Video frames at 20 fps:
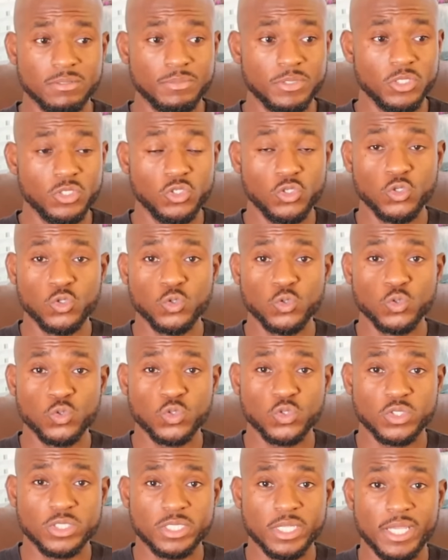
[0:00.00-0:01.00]
to be
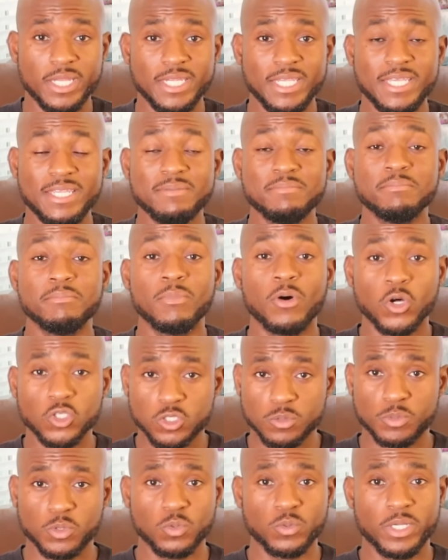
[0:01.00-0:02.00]
used and eaten
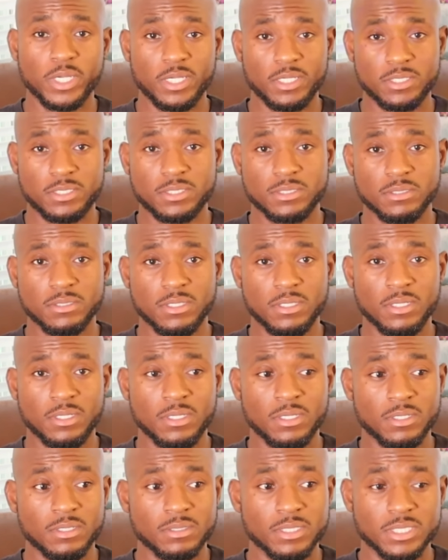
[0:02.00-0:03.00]
multiple ways,
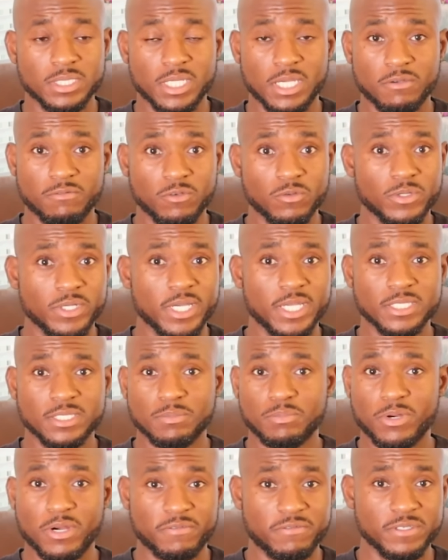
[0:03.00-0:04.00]
because everyone has
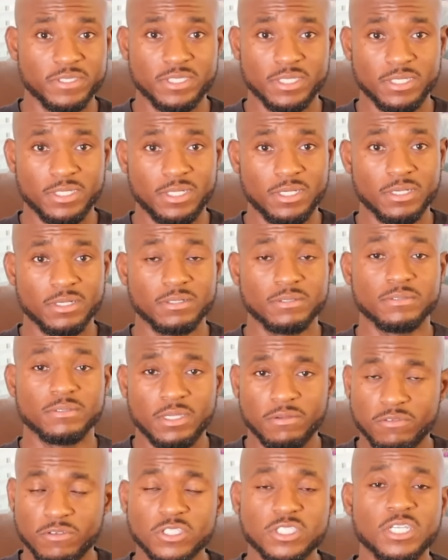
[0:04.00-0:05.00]
a preference in here.
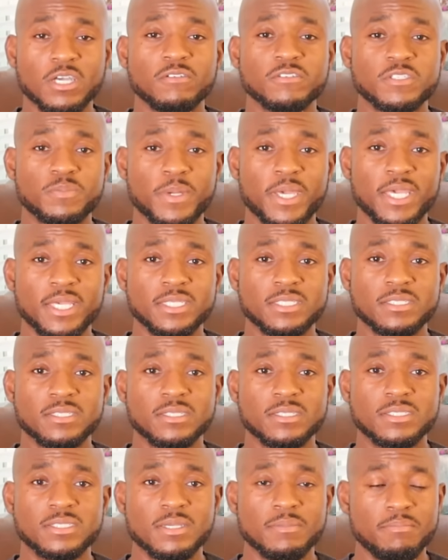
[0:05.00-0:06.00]
Give yourself
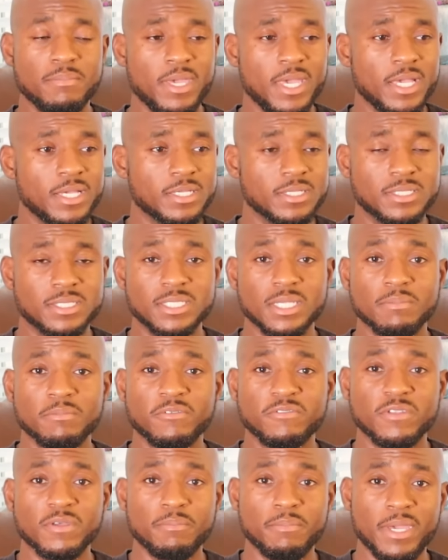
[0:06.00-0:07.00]
space to make some
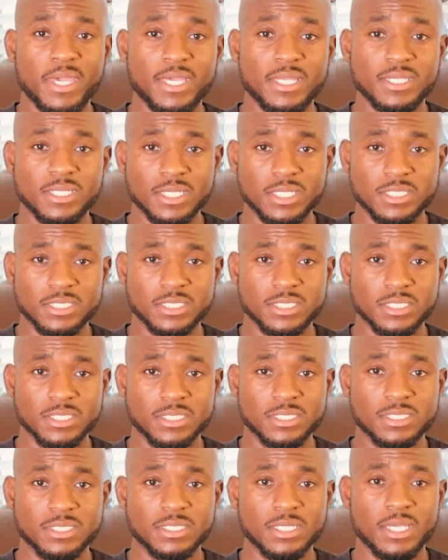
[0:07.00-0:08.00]
of the main
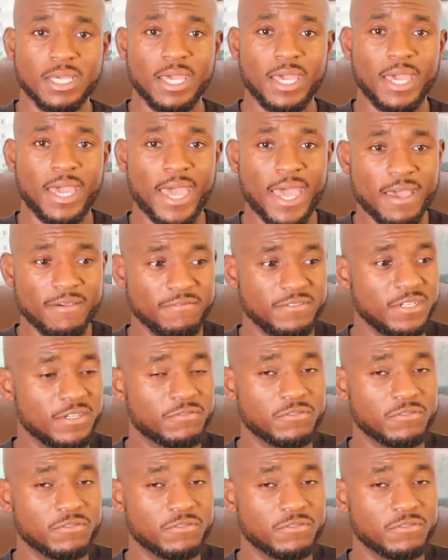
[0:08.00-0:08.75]
dishes, have